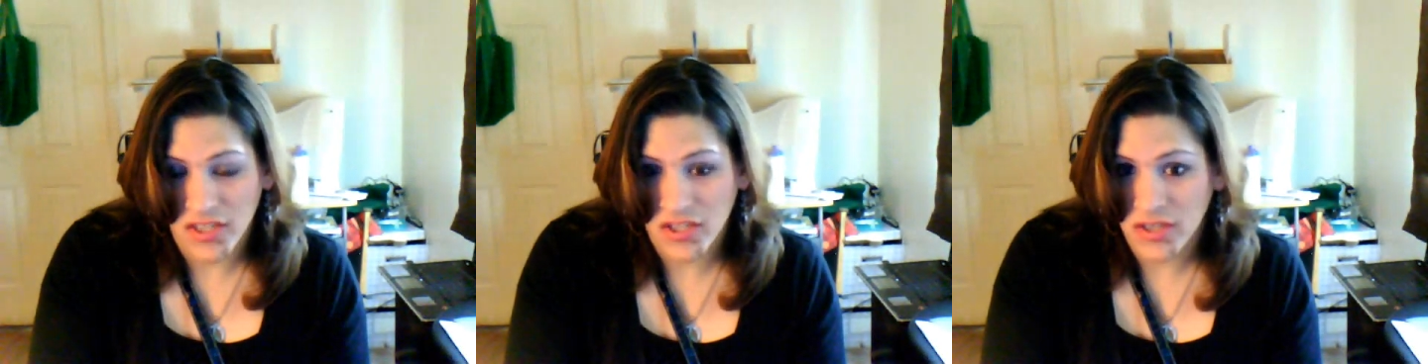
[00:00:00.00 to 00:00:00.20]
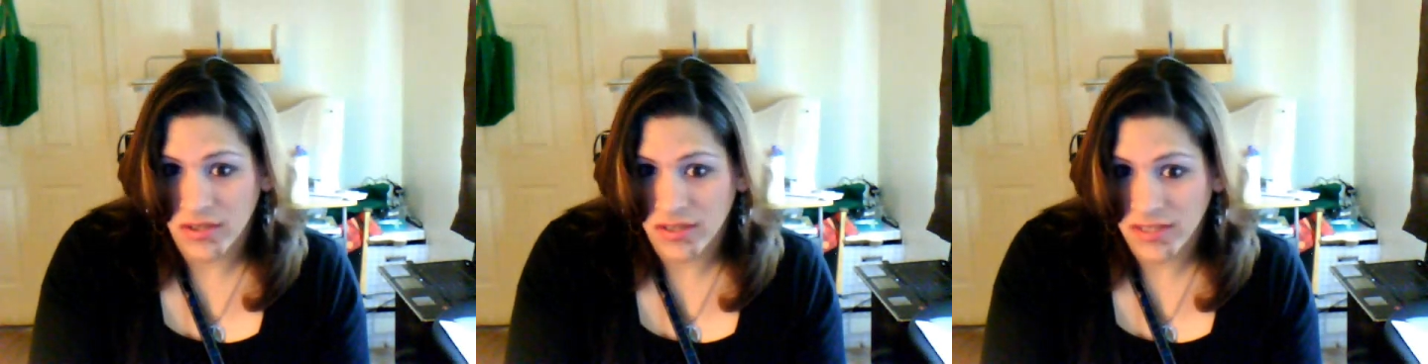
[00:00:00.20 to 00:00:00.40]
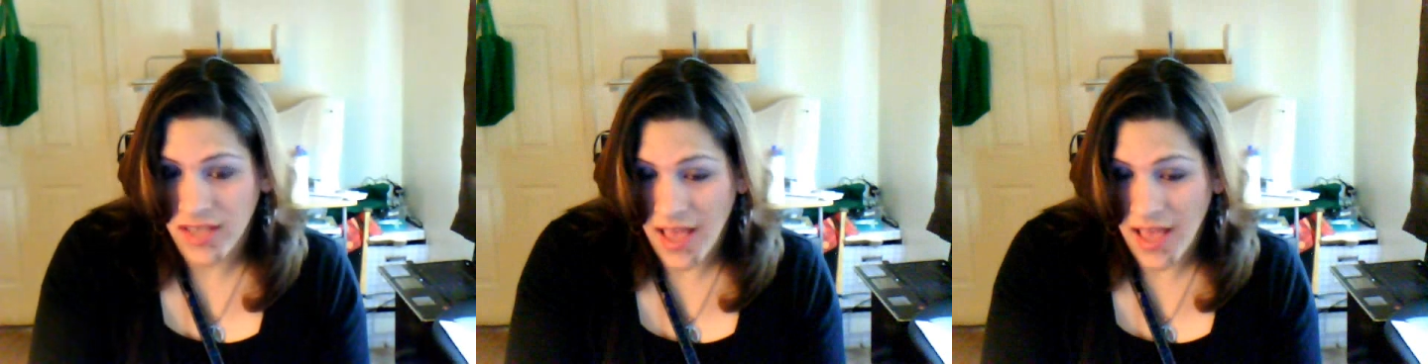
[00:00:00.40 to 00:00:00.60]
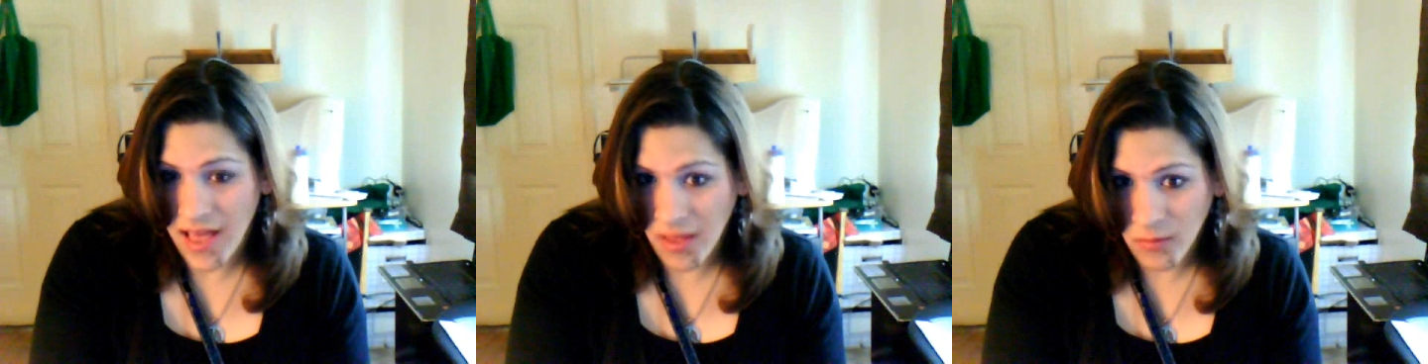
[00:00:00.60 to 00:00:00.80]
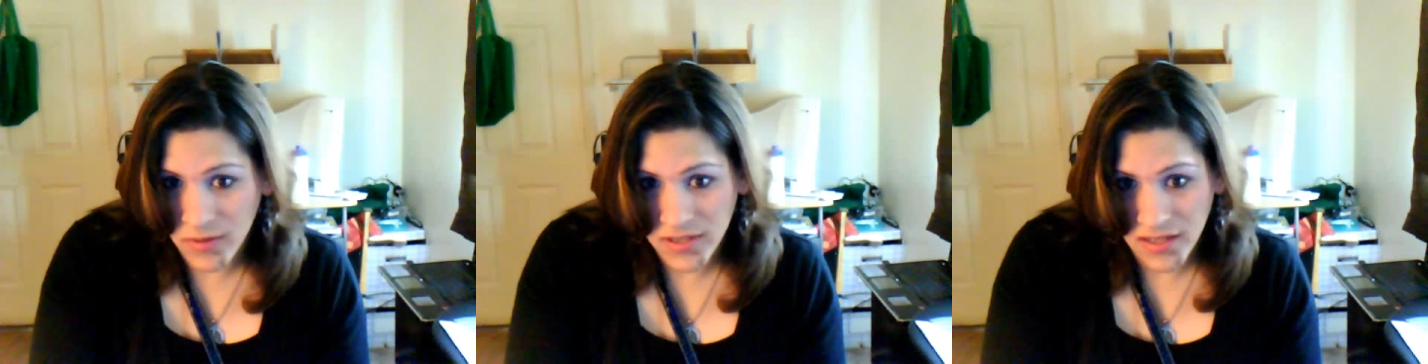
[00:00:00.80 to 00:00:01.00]
I sure as
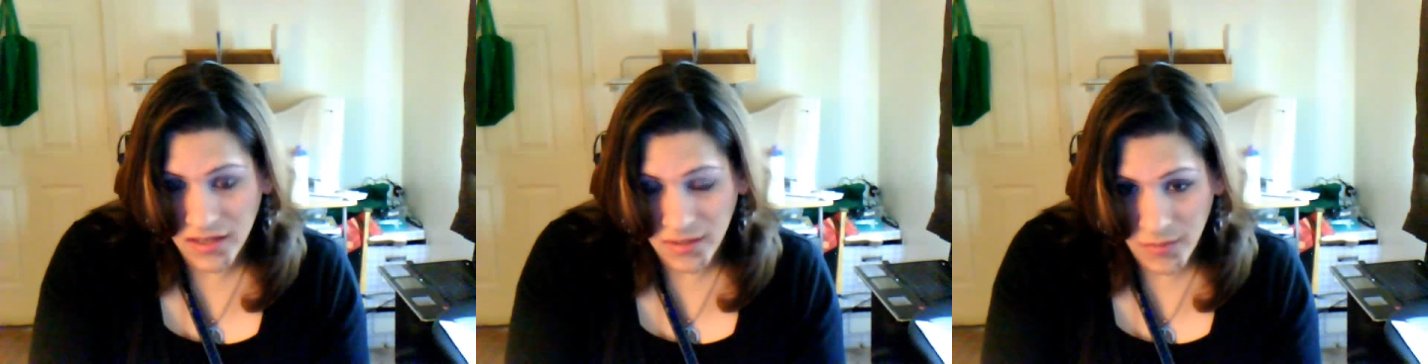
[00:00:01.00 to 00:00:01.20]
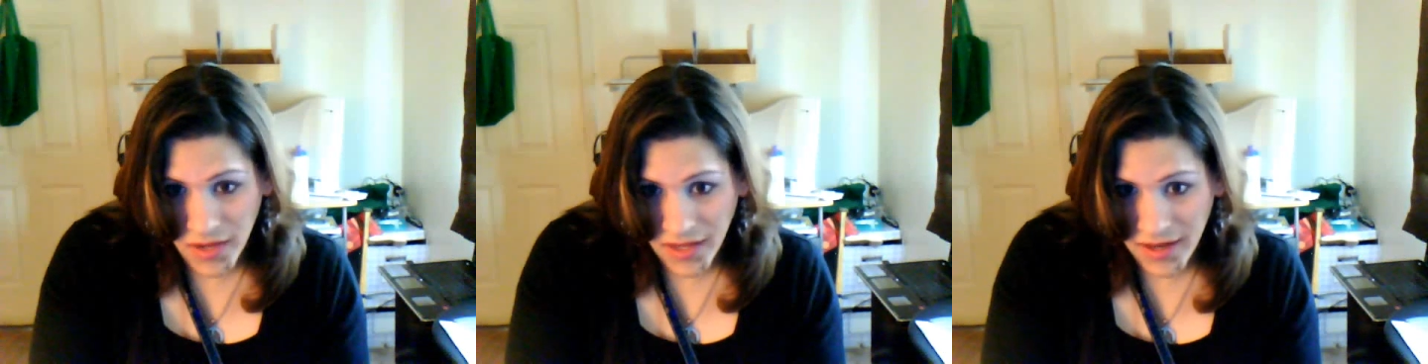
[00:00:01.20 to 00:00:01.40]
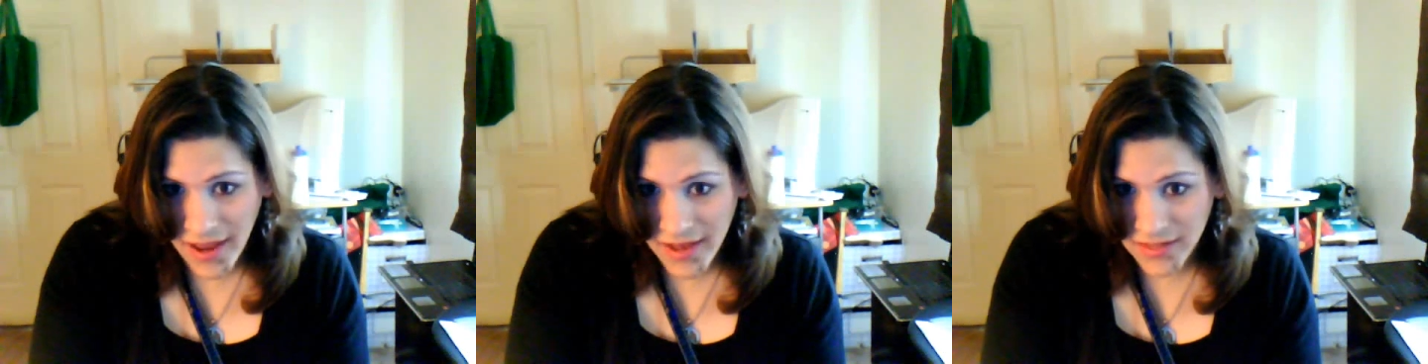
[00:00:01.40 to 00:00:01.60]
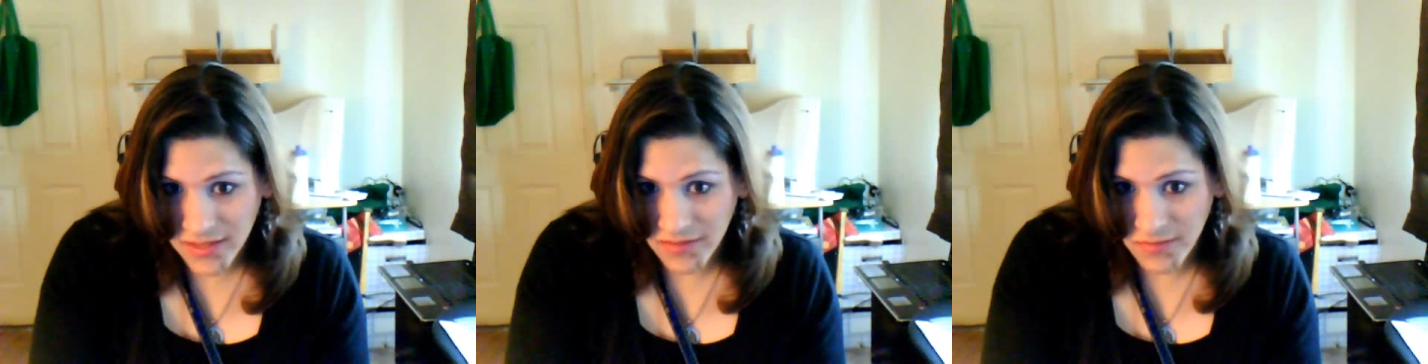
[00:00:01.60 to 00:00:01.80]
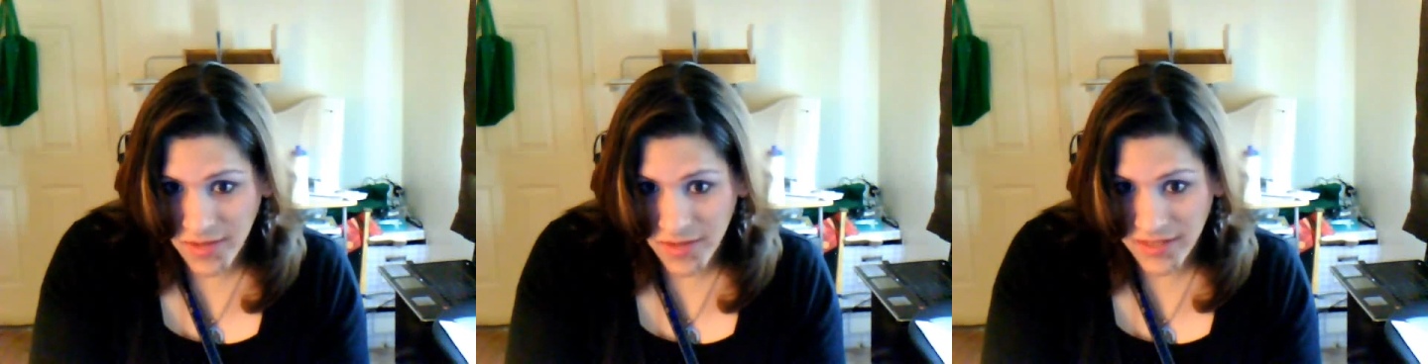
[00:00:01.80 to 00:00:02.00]
hell wasn't going to make an
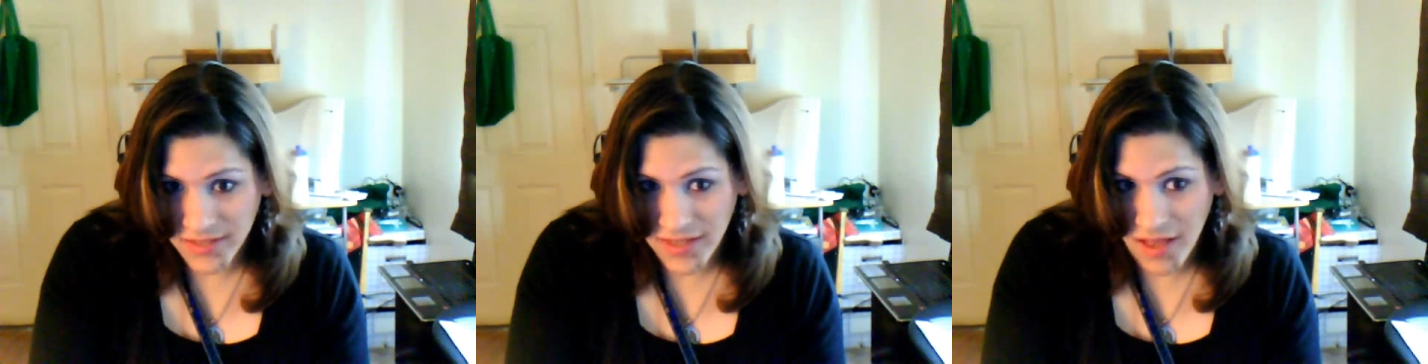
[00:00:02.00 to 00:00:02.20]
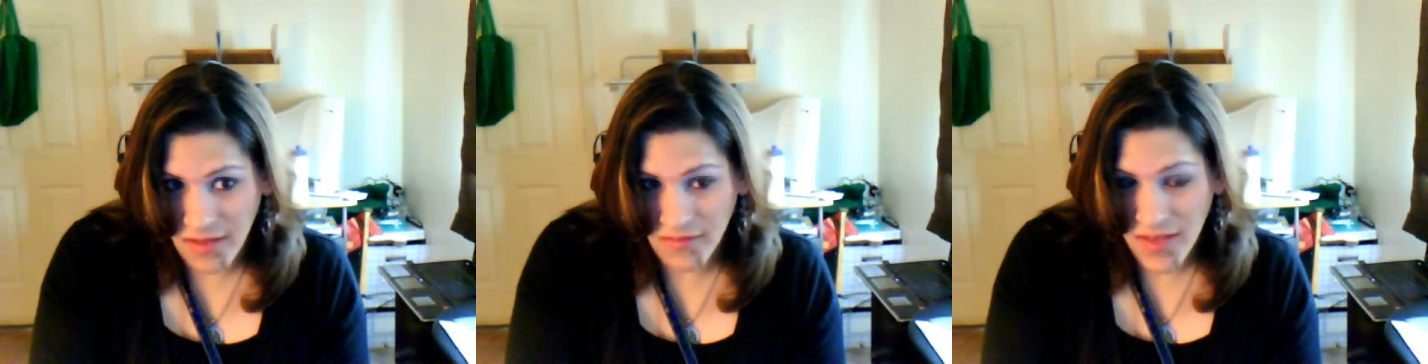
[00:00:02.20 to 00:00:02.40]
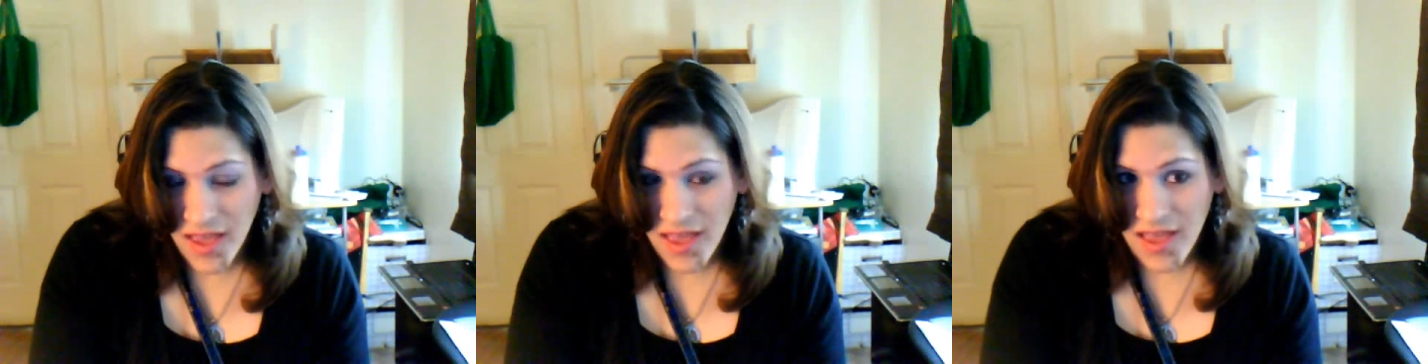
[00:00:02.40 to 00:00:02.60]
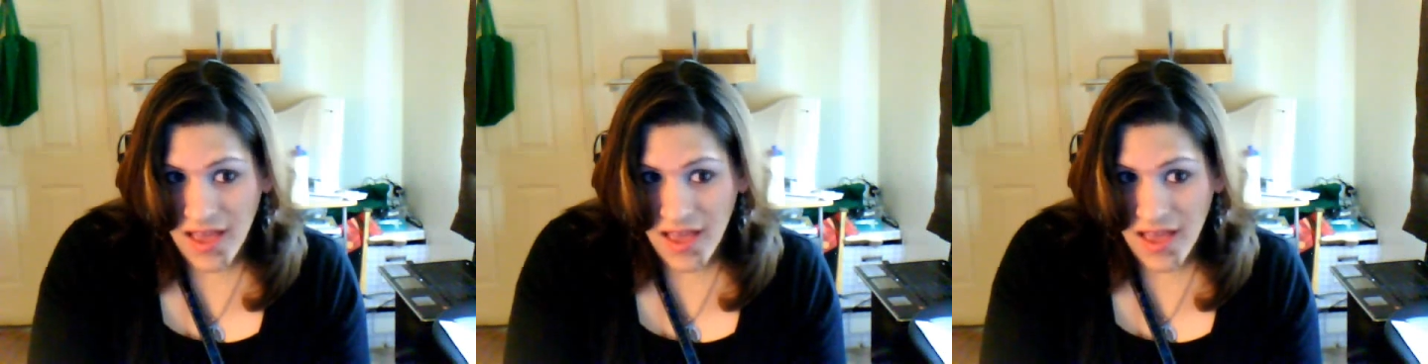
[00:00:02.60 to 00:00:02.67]
ass of myself.